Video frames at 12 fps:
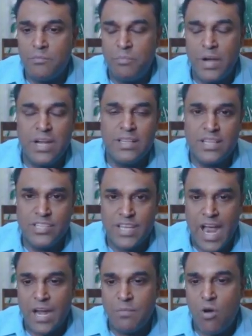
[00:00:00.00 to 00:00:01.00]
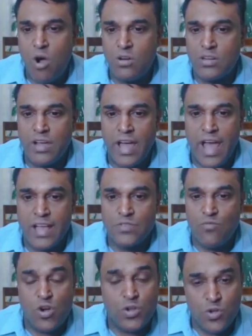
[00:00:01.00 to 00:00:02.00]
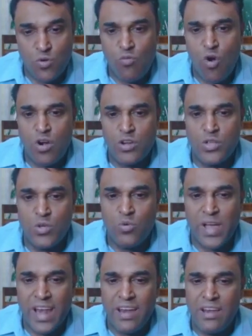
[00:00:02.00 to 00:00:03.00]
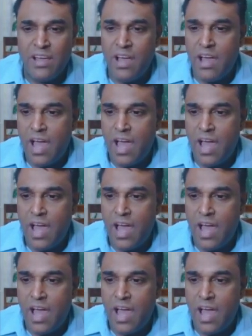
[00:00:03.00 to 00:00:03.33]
build the chatbot as what you want, you can